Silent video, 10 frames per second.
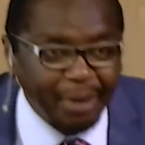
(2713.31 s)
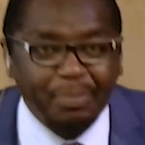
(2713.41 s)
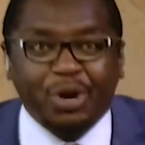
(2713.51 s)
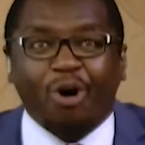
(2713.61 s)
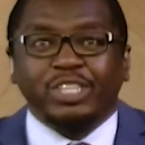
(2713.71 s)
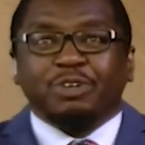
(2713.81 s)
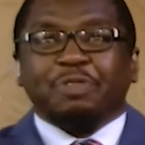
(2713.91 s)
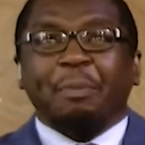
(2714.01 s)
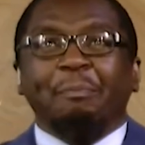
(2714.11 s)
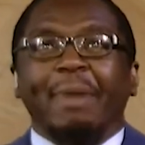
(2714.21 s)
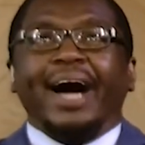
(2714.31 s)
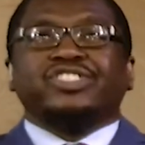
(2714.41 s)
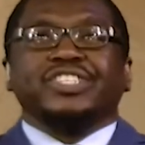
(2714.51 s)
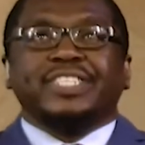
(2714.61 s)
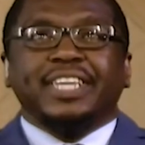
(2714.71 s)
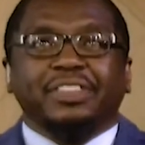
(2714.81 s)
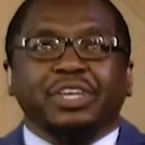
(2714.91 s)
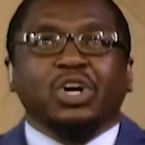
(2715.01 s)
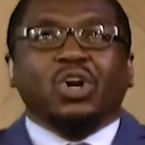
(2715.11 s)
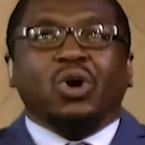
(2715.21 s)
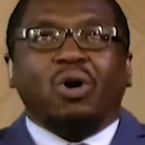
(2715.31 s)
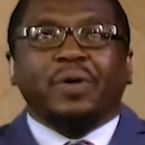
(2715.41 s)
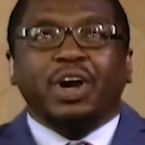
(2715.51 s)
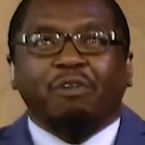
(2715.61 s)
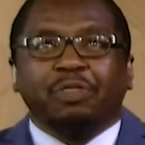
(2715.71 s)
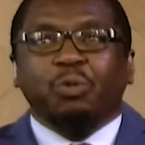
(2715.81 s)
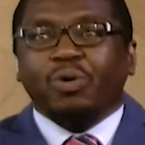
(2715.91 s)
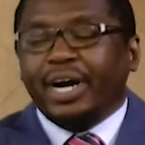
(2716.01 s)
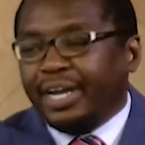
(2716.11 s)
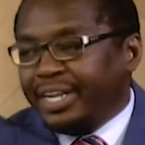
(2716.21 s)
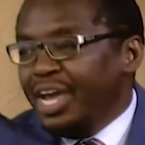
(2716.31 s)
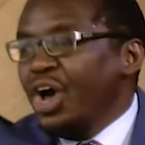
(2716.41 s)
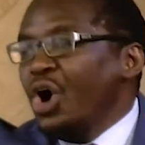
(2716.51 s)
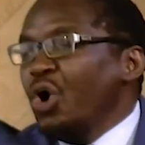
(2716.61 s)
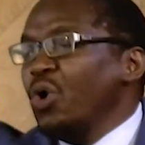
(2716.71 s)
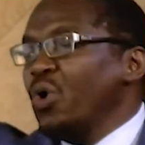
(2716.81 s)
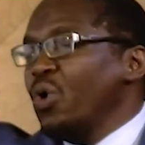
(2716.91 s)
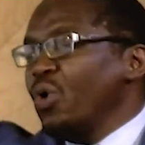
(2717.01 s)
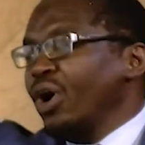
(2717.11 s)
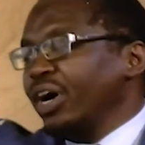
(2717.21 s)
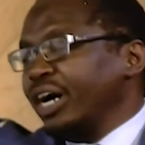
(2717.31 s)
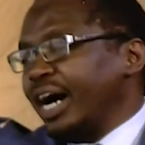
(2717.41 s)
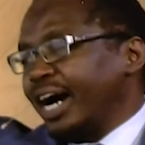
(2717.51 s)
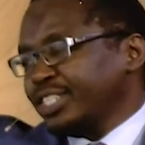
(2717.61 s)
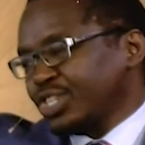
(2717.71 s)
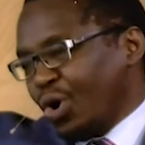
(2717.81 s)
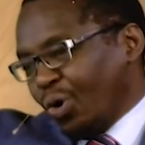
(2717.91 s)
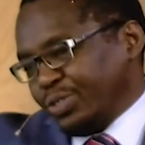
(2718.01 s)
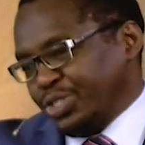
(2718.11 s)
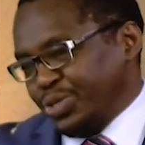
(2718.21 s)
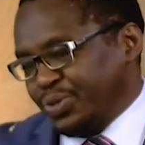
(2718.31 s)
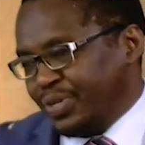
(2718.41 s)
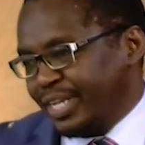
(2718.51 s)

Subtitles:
Because of the majesty and the glory of the one who has called you.